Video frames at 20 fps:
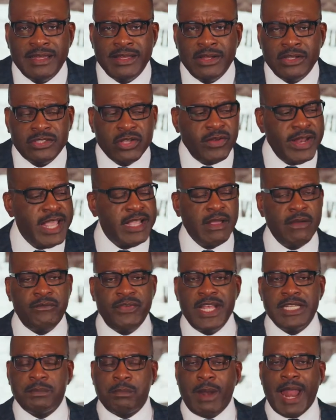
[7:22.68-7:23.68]
So they
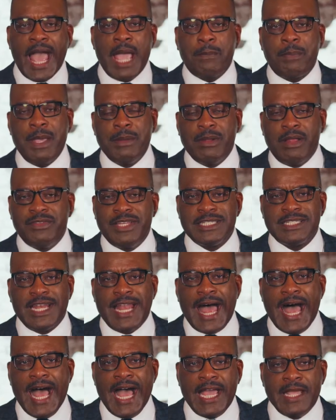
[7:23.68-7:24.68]
convinced black people of this
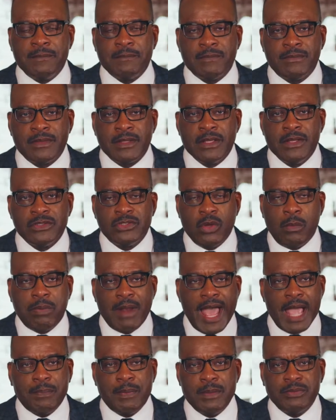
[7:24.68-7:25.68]
lie. So
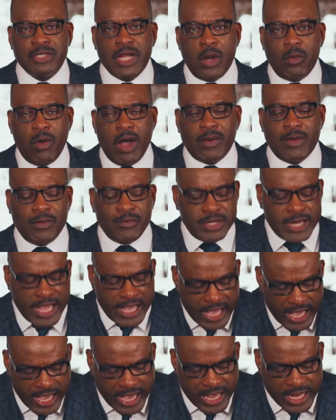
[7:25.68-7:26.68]
black people start walking around with their
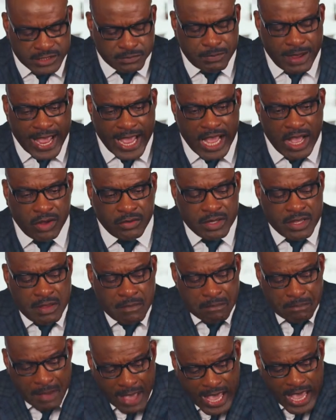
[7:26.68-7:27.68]
heads bowed,
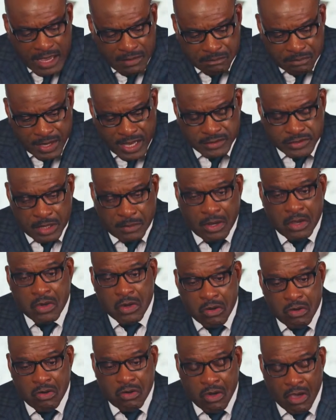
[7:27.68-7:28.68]
back bent, talking about,
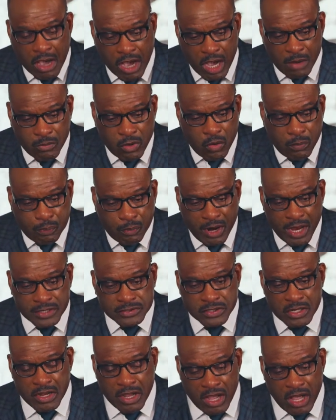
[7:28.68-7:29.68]
"Ooh, I'm
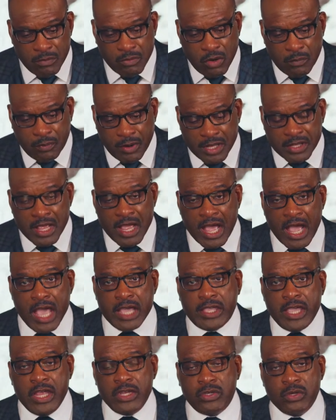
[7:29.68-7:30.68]
oppressed. I'm oppressed. I
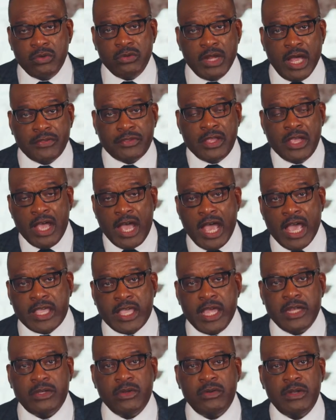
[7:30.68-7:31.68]
can't do nothing. I
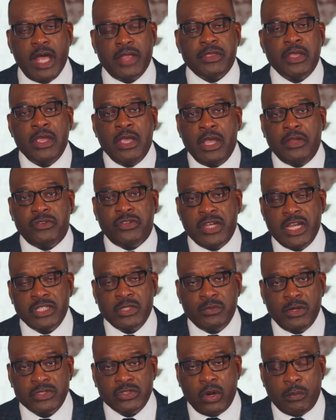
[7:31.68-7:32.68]
can't do nothing. And
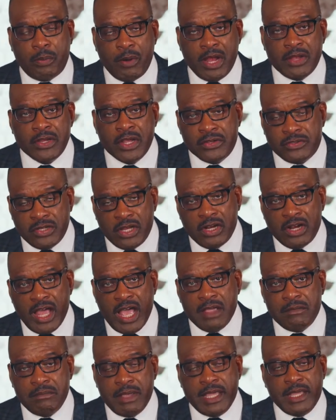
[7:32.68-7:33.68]
Jesus was oppressed just
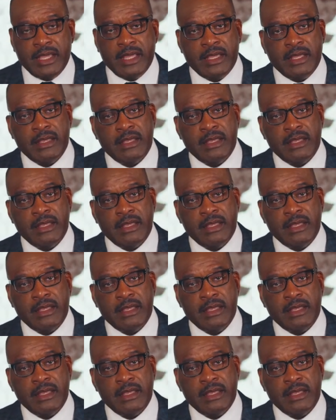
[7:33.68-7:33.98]
like me."